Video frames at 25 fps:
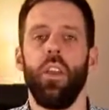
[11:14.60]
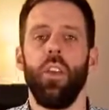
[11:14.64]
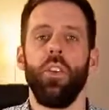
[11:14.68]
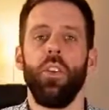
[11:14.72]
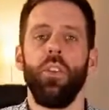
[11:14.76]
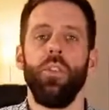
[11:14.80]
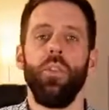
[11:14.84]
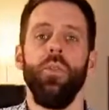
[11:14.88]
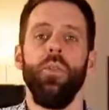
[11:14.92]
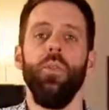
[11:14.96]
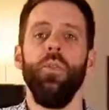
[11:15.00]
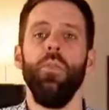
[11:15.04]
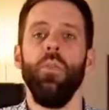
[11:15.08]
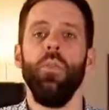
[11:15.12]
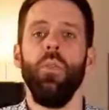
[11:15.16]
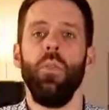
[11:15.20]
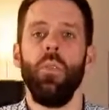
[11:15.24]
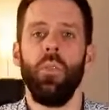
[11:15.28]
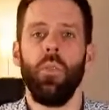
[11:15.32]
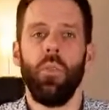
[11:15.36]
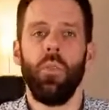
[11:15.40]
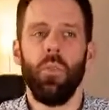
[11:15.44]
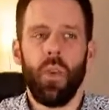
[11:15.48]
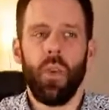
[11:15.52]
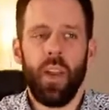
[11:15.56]
You
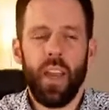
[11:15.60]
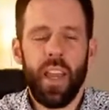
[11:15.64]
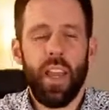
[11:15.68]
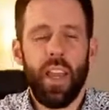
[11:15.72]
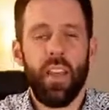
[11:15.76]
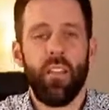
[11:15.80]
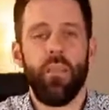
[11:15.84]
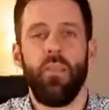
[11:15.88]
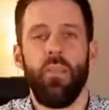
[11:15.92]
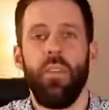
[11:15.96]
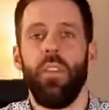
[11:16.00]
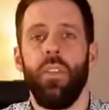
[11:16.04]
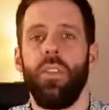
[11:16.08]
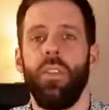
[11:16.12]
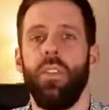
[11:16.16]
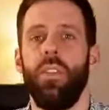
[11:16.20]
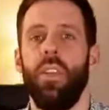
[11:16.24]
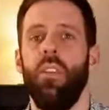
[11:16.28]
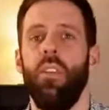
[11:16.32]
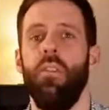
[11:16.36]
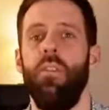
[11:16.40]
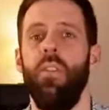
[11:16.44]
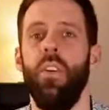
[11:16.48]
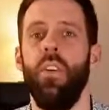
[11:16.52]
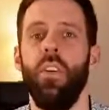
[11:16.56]
have this
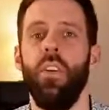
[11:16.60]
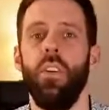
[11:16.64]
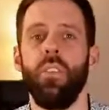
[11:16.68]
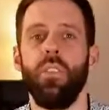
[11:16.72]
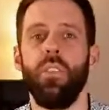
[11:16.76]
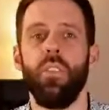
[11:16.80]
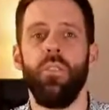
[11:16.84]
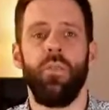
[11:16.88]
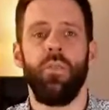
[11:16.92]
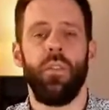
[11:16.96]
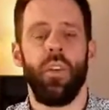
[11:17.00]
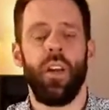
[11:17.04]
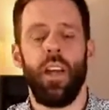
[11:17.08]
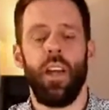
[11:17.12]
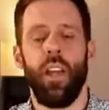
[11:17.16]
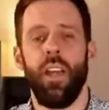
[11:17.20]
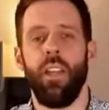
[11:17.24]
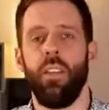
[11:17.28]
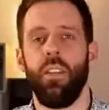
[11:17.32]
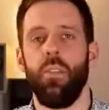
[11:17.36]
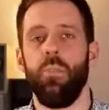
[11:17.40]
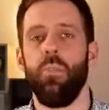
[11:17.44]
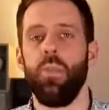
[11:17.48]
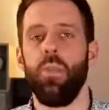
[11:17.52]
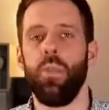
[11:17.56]
diversified
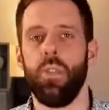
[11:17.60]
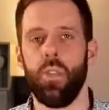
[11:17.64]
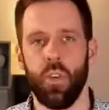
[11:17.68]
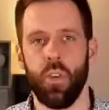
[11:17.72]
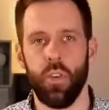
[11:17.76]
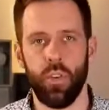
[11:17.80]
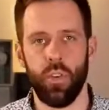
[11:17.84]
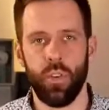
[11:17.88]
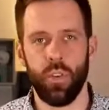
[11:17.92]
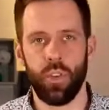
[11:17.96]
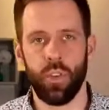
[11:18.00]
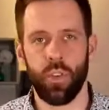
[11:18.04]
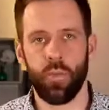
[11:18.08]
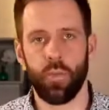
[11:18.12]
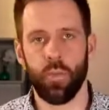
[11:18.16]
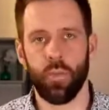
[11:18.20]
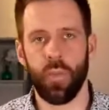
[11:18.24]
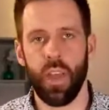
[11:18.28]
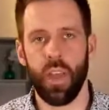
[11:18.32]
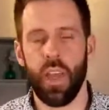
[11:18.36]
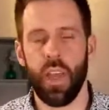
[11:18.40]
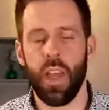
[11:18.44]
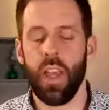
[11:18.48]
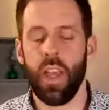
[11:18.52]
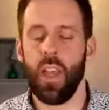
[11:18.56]
approach.
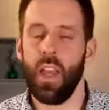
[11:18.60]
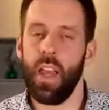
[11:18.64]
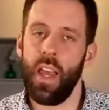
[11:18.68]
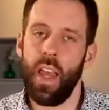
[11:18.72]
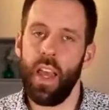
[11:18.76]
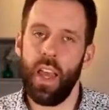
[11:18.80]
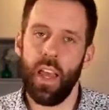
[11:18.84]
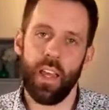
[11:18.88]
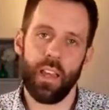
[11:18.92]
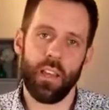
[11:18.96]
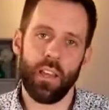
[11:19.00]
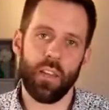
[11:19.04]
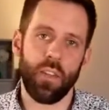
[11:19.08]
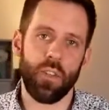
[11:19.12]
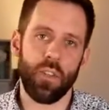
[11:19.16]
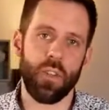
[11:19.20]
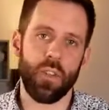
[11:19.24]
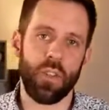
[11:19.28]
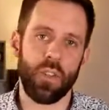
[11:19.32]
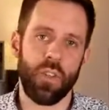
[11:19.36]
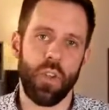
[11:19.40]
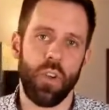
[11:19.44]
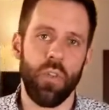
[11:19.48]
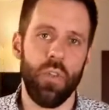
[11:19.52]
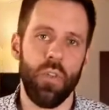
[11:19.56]
And
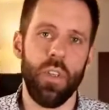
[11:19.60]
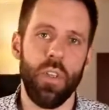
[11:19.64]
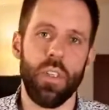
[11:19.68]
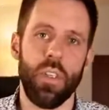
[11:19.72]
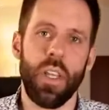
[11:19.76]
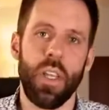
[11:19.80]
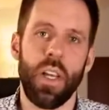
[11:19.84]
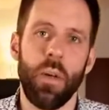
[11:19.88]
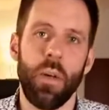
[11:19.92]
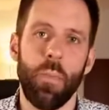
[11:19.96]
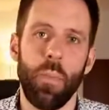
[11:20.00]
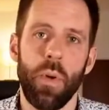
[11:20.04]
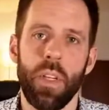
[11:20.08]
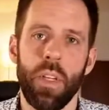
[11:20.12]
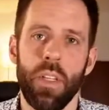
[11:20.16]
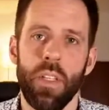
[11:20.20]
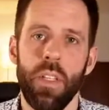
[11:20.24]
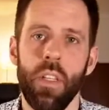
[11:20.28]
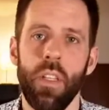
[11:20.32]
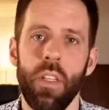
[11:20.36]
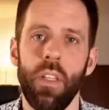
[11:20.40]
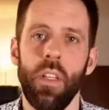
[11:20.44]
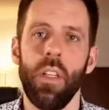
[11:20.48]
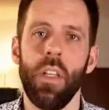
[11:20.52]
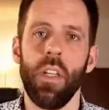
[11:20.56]
stories are
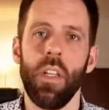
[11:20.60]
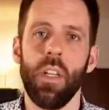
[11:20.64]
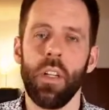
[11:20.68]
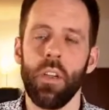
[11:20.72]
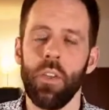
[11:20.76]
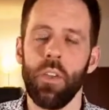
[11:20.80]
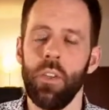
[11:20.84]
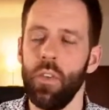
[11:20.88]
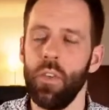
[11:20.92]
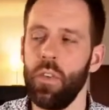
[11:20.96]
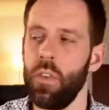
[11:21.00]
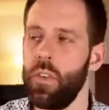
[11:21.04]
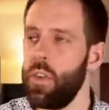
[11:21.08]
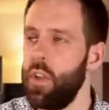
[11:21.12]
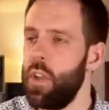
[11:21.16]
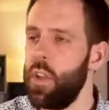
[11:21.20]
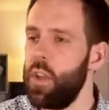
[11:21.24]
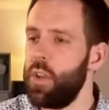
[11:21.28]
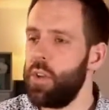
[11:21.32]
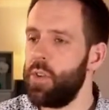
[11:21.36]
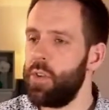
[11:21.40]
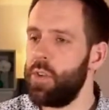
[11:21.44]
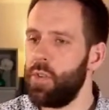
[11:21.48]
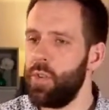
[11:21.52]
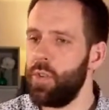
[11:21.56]
particularly good
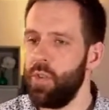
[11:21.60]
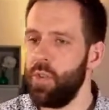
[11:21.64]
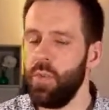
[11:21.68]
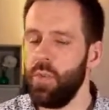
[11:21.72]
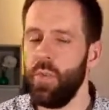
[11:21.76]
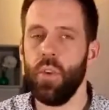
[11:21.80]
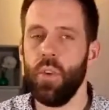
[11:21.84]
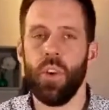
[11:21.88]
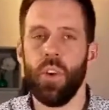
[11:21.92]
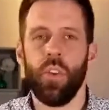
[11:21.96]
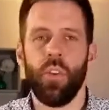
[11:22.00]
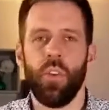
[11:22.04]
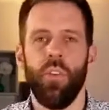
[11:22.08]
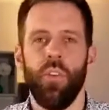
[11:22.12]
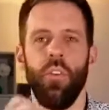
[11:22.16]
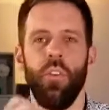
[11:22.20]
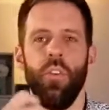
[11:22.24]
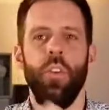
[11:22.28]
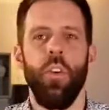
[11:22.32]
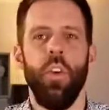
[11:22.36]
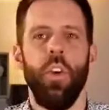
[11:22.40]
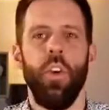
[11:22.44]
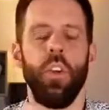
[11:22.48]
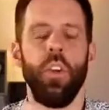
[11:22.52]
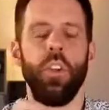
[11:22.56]
to
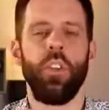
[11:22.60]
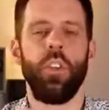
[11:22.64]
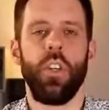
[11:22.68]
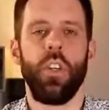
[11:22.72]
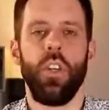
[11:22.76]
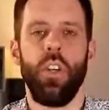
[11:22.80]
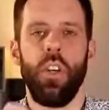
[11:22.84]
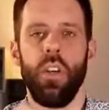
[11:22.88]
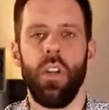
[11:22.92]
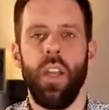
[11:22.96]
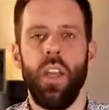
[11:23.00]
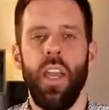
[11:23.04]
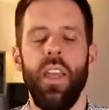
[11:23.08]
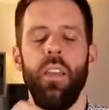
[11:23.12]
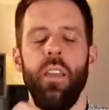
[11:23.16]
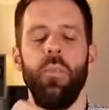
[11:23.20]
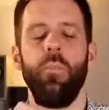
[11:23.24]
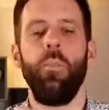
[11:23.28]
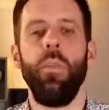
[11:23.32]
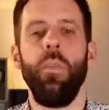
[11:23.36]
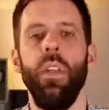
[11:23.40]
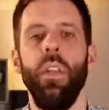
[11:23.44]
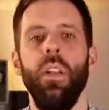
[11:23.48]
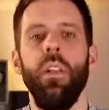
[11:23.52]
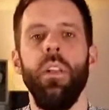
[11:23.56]
nurture and
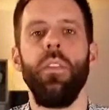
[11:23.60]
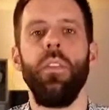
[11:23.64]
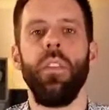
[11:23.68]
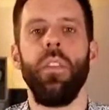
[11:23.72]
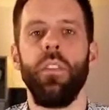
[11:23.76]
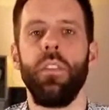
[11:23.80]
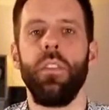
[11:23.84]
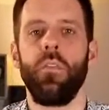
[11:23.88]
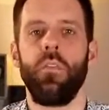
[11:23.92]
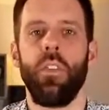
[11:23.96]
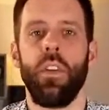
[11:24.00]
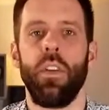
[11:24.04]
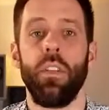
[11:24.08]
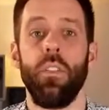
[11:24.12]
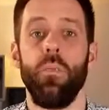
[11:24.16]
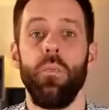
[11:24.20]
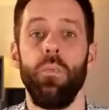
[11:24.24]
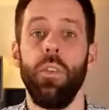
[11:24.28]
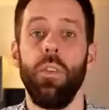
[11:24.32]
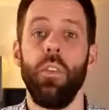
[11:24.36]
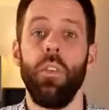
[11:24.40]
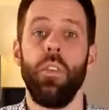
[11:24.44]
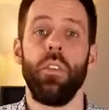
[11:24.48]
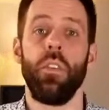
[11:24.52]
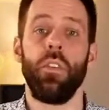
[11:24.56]
build this trust,
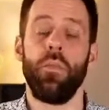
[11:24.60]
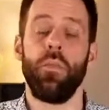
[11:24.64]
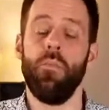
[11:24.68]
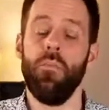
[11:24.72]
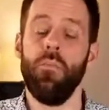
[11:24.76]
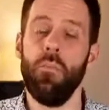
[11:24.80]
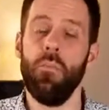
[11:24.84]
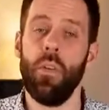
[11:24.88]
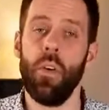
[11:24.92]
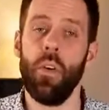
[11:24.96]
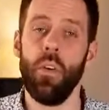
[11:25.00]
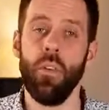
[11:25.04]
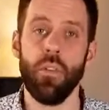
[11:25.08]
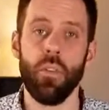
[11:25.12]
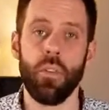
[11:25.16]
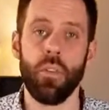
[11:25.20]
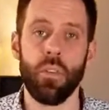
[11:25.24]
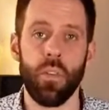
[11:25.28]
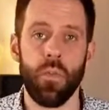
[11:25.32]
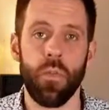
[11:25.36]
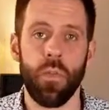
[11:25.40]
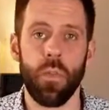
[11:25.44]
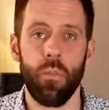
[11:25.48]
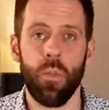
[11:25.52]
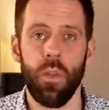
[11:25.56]
because most
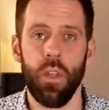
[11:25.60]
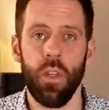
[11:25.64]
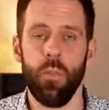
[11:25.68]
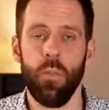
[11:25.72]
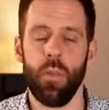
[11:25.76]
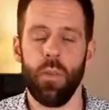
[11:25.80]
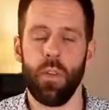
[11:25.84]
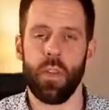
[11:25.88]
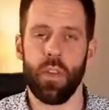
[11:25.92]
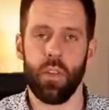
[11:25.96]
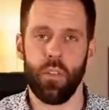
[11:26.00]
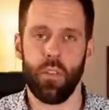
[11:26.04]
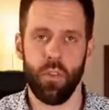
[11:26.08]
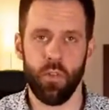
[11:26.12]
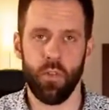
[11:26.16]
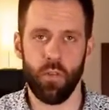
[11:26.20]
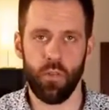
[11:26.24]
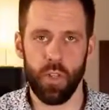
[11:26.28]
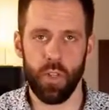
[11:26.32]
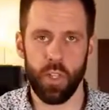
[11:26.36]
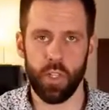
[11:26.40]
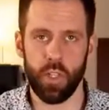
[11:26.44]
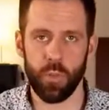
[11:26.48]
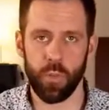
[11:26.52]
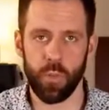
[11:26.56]
of the people that you
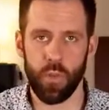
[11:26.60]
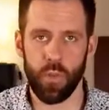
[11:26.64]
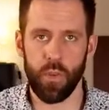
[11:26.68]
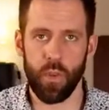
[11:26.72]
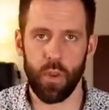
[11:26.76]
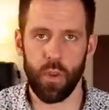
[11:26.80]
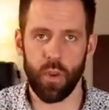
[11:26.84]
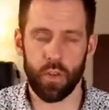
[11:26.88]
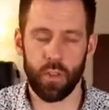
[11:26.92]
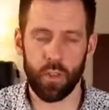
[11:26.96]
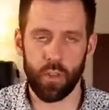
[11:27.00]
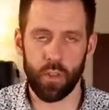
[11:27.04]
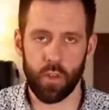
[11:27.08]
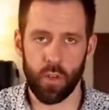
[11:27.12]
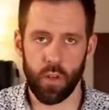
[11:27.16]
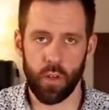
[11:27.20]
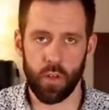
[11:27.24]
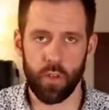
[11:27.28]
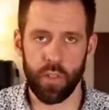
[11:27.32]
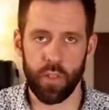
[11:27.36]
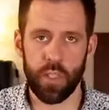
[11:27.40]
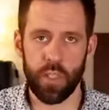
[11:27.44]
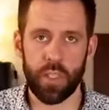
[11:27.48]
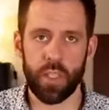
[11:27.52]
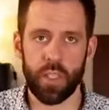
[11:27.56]
reach with your
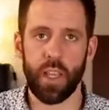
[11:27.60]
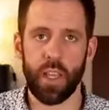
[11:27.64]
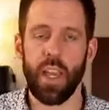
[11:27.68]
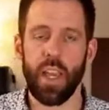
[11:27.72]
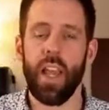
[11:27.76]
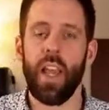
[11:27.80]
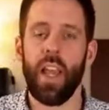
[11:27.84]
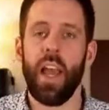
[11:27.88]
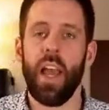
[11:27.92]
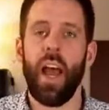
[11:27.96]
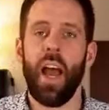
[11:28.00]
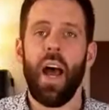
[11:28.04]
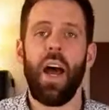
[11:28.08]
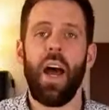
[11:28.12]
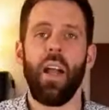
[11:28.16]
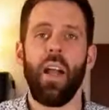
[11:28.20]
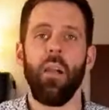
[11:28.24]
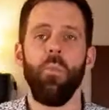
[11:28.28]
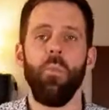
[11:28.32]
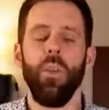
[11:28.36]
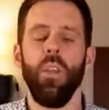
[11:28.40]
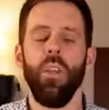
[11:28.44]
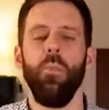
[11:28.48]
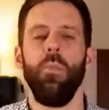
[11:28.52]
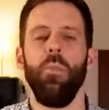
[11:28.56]
stories are
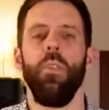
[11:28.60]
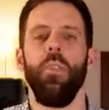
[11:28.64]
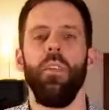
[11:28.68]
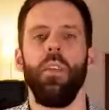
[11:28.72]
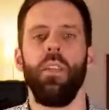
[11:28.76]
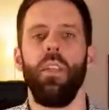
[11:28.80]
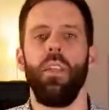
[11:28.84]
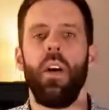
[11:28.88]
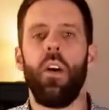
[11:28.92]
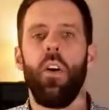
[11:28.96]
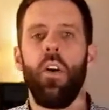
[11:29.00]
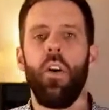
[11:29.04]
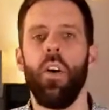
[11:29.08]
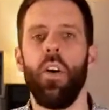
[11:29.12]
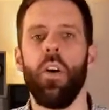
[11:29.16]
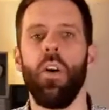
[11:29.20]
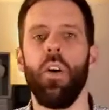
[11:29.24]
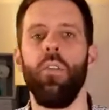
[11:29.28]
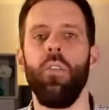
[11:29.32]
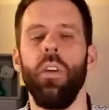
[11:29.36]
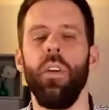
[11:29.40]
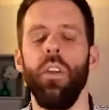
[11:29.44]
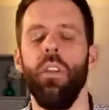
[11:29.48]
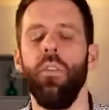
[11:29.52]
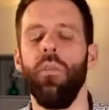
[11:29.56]
people that are
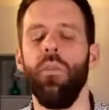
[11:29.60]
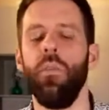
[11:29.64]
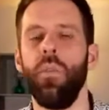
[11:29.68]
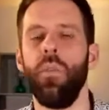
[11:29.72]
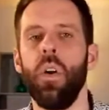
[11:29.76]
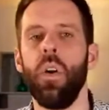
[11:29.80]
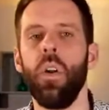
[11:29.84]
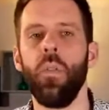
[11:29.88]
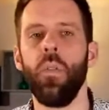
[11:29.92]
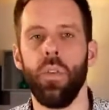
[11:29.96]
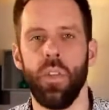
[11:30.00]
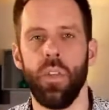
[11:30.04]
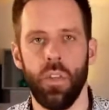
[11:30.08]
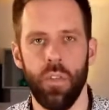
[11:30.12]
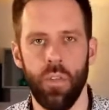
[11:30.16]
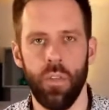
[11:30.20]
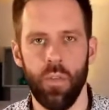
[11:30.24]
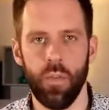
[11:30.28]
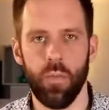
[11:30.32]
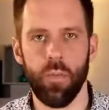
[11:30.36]
already following you.